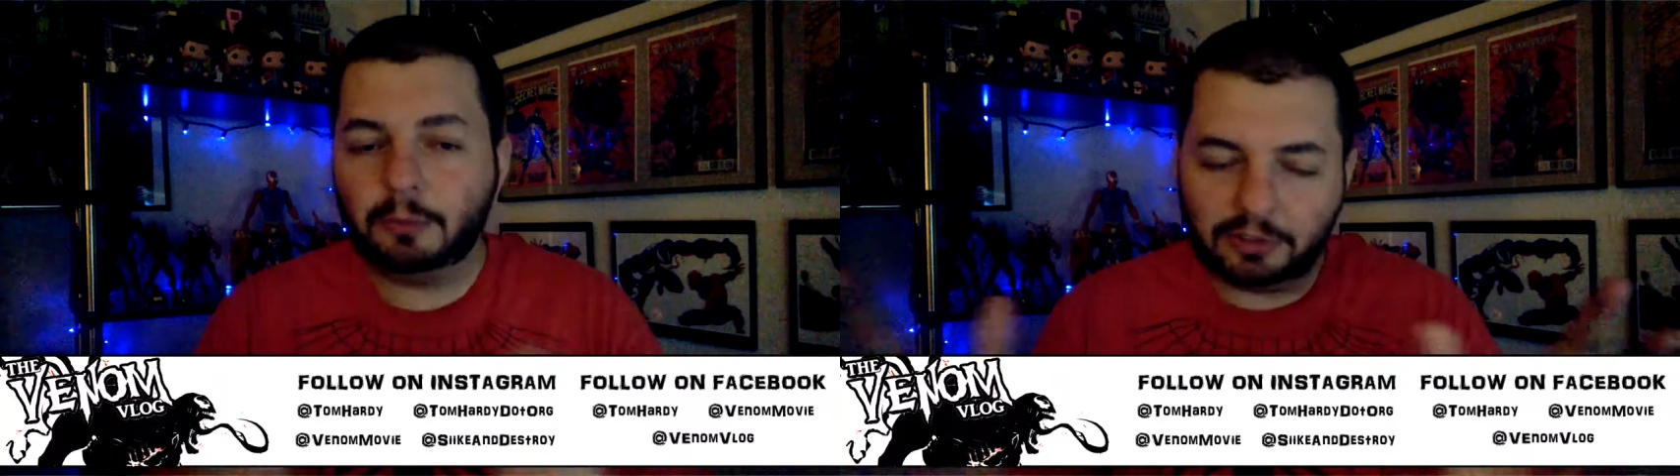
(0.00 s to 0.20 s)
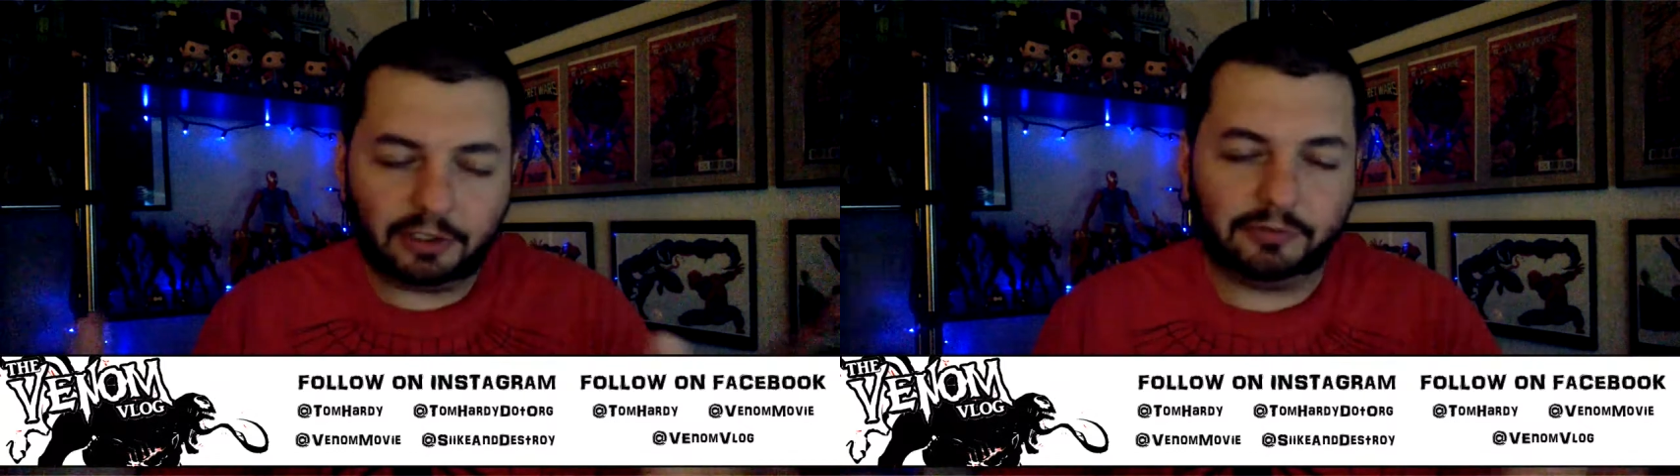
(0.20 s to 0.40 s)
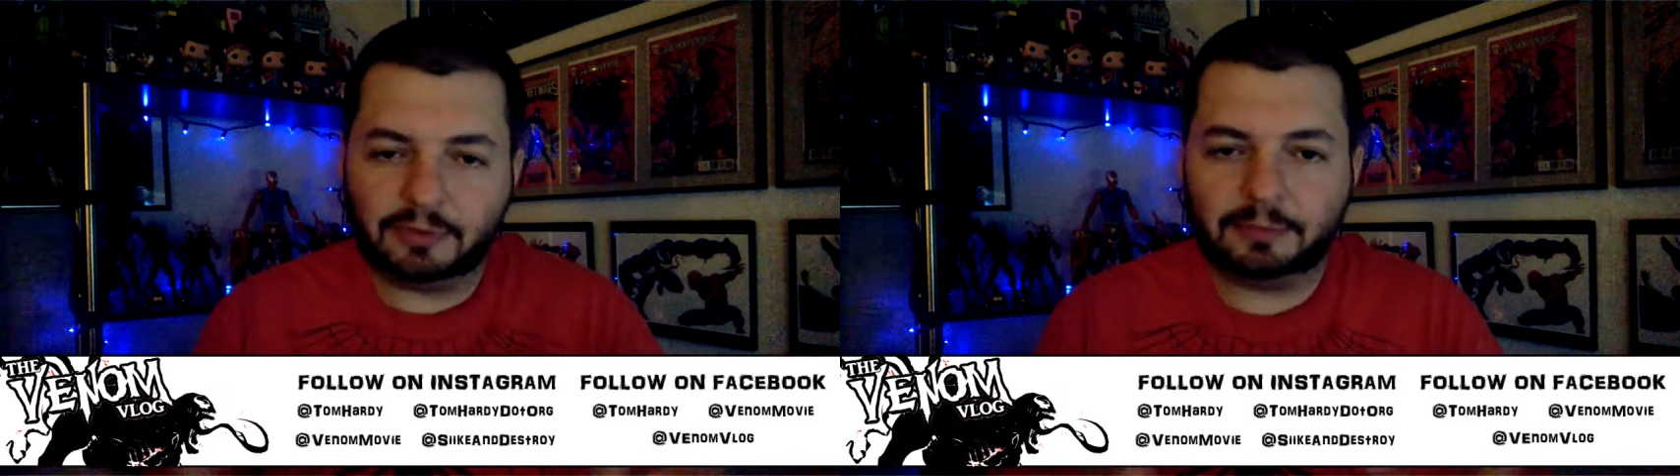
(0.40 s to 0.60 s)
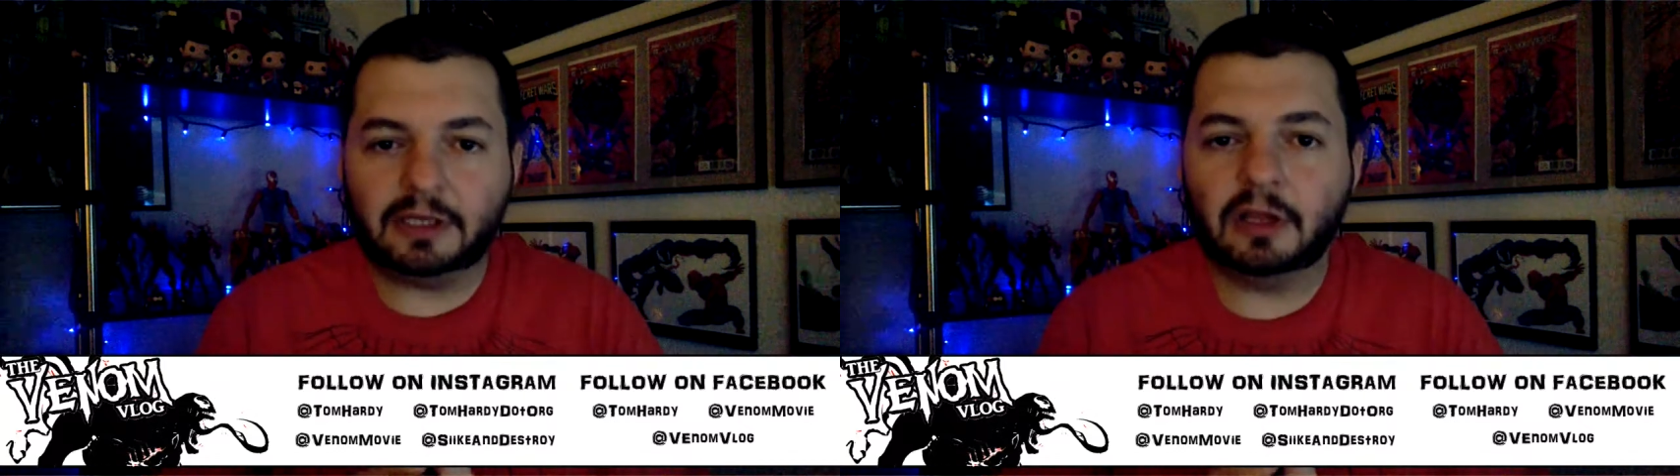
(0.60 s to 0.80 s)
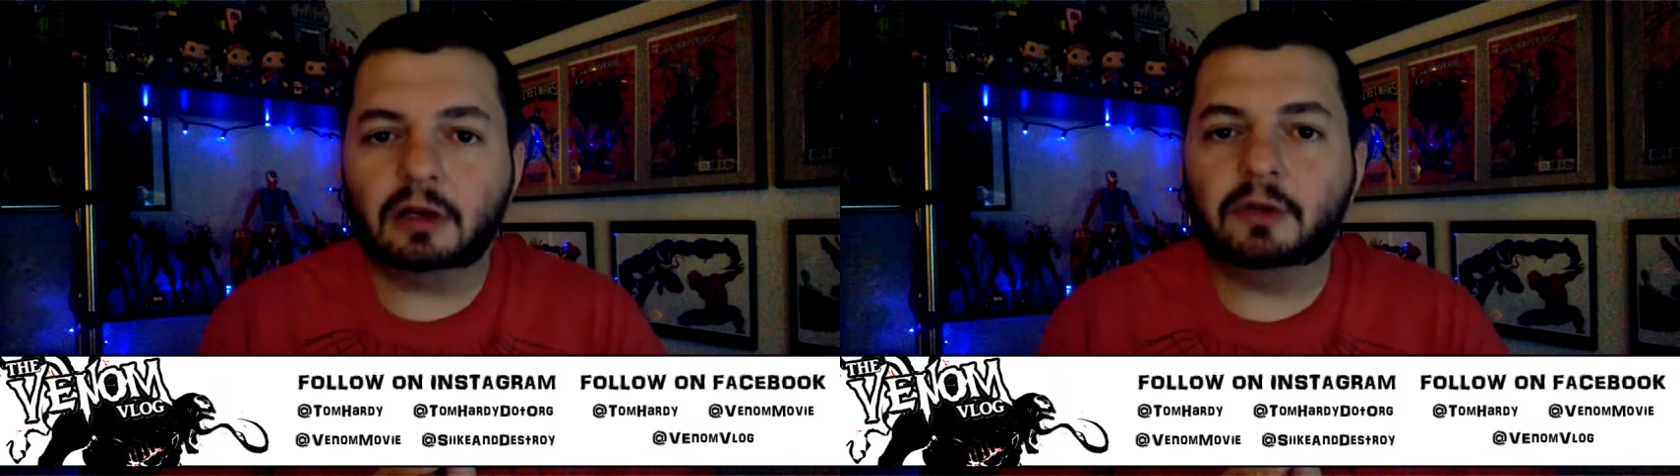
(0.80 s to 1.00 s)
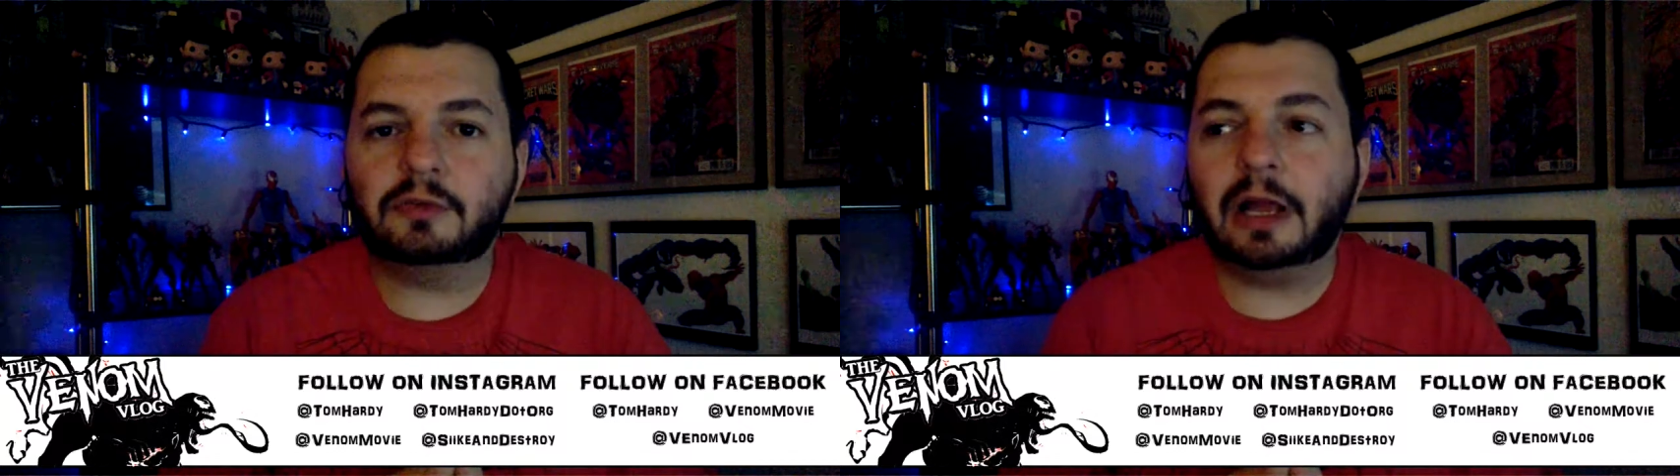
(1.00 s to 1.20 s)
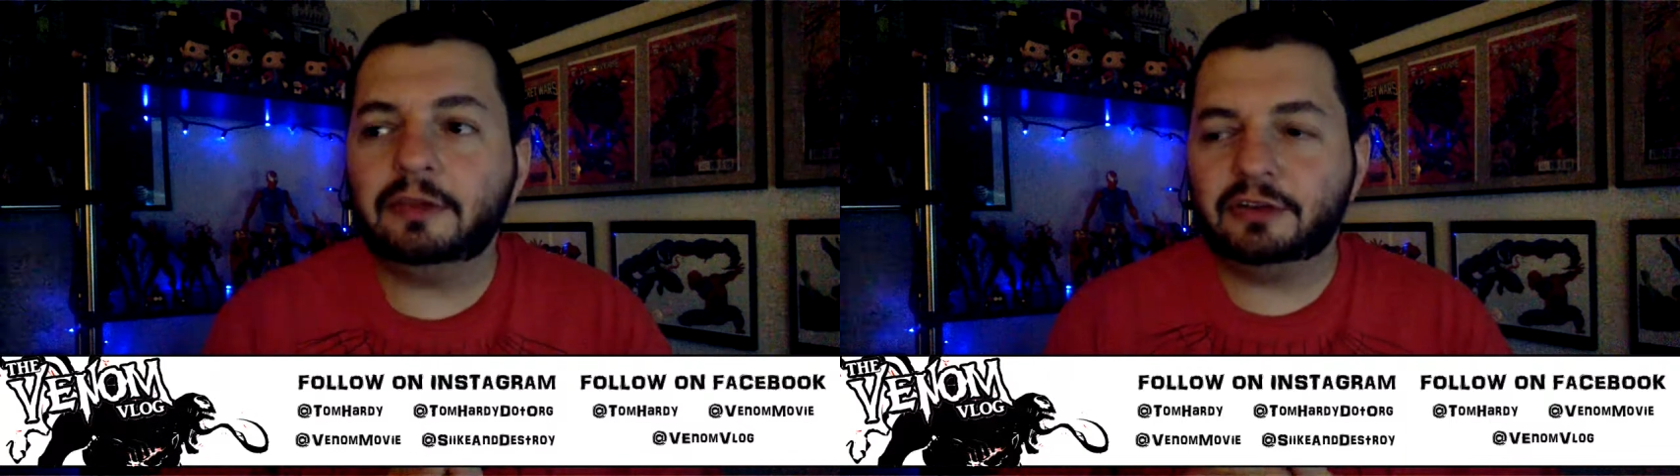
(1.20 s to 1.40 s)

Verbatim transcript: or, you know, something along those lines.